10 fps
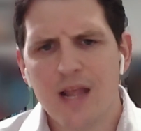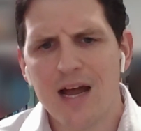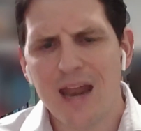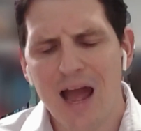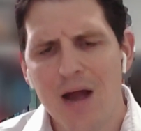
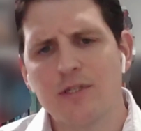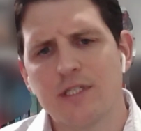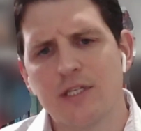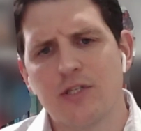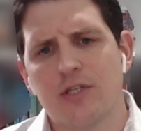And how are
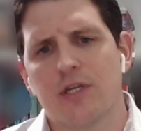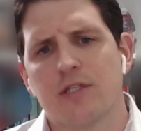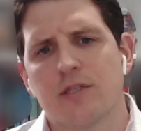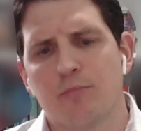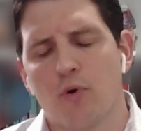
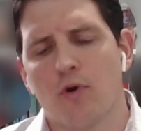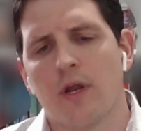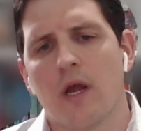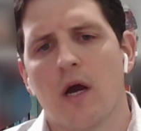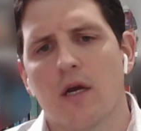DigiCert
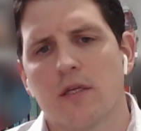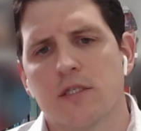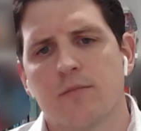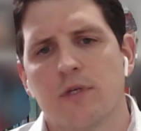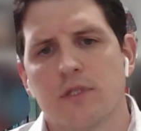supporting our
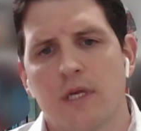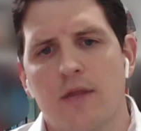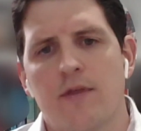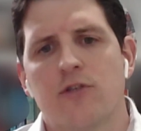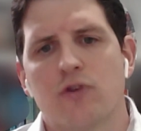customers
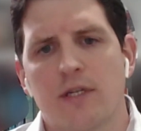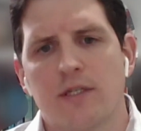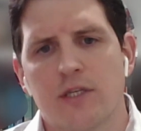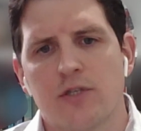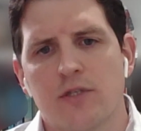in this
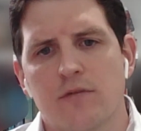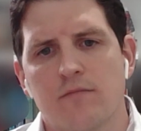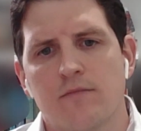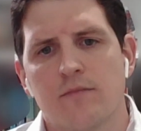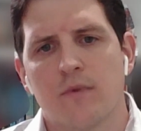transition?
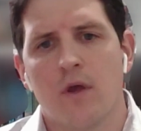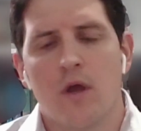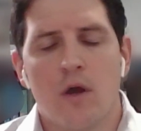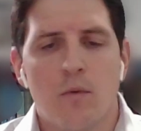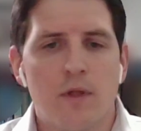
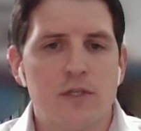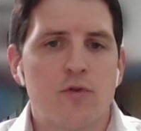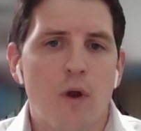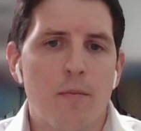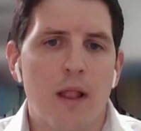Well, it's
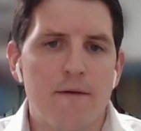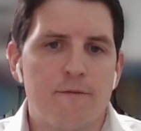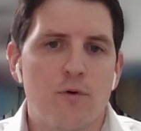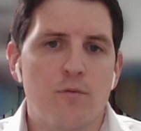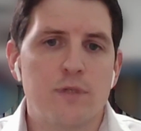through our
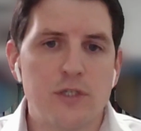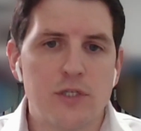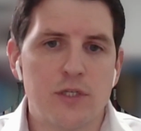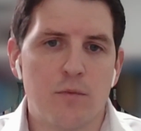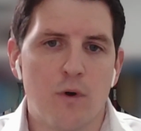platform,
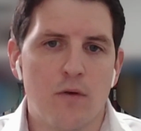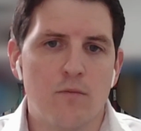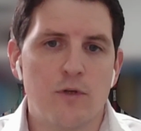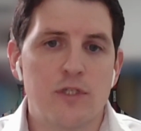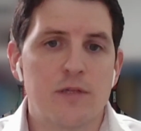DigiCert ONE,
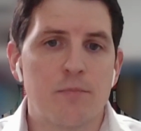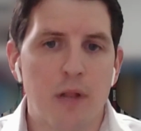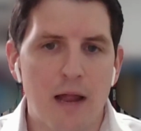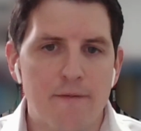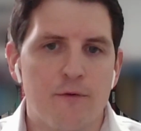which is the
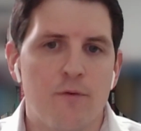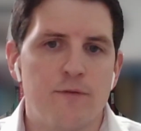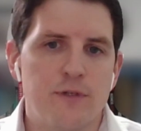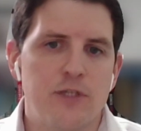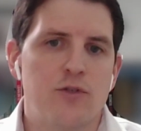platform
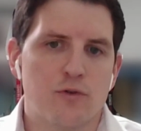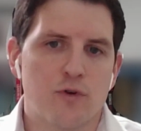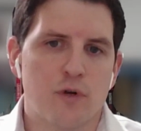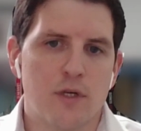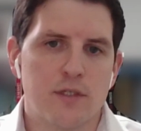for digital
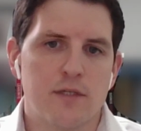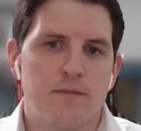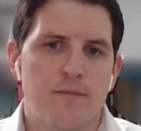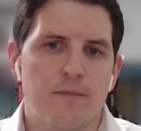trust.